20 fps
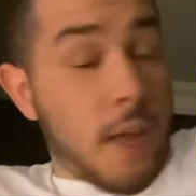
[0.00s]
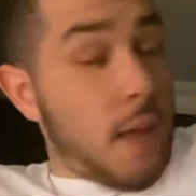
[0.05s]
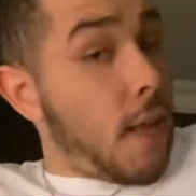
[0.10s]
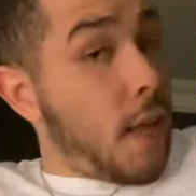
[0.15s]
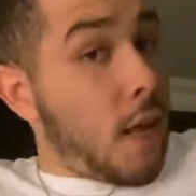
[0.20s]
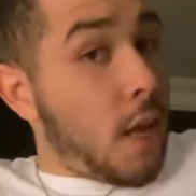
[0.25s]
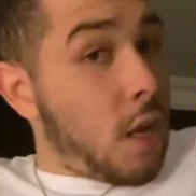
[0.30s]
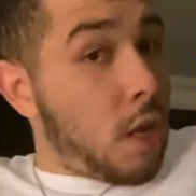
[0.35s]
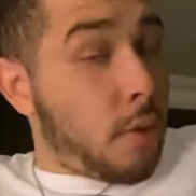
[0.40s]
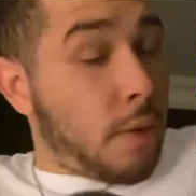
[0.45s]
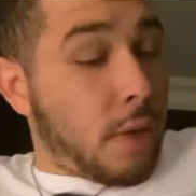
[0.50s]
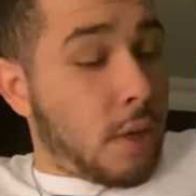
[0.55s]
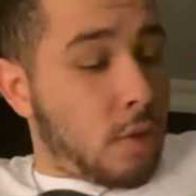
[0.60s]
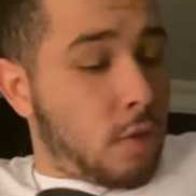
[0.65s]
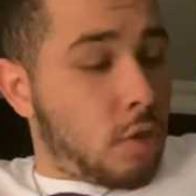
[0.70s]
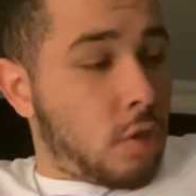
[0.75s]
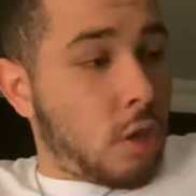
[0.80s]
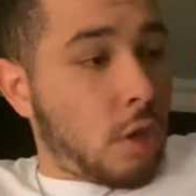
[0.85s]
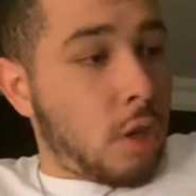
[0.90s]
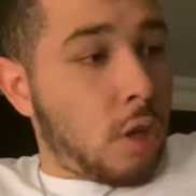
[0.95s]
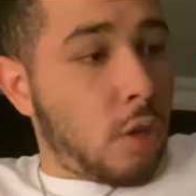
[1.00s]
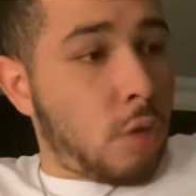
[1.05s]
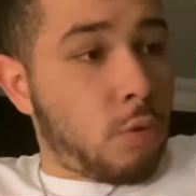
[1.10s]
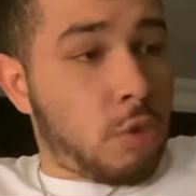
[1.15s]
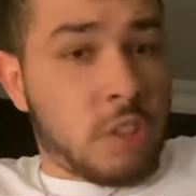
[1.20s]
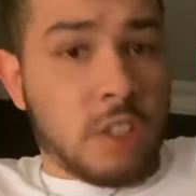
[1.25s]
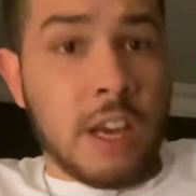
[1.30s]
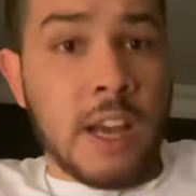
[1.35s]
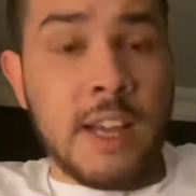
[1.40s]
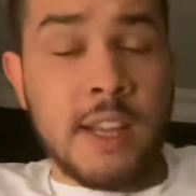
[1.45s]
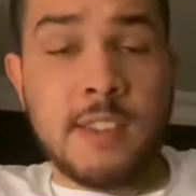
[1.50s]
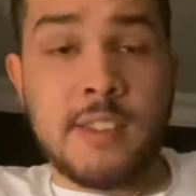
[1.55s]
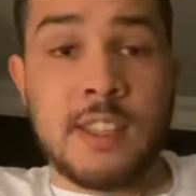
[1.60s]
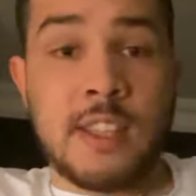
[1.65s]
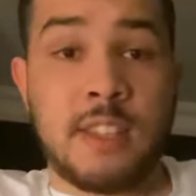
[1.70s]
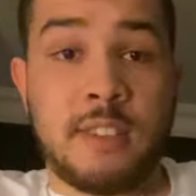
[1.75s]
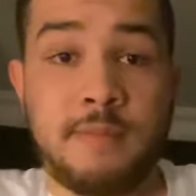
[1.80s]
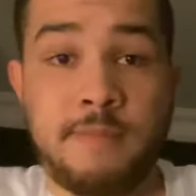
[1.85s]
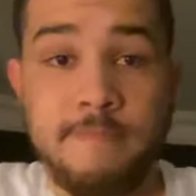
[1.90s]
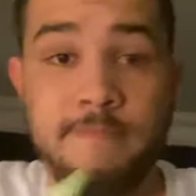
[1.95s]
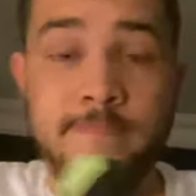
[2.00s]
Anyway, so sizing,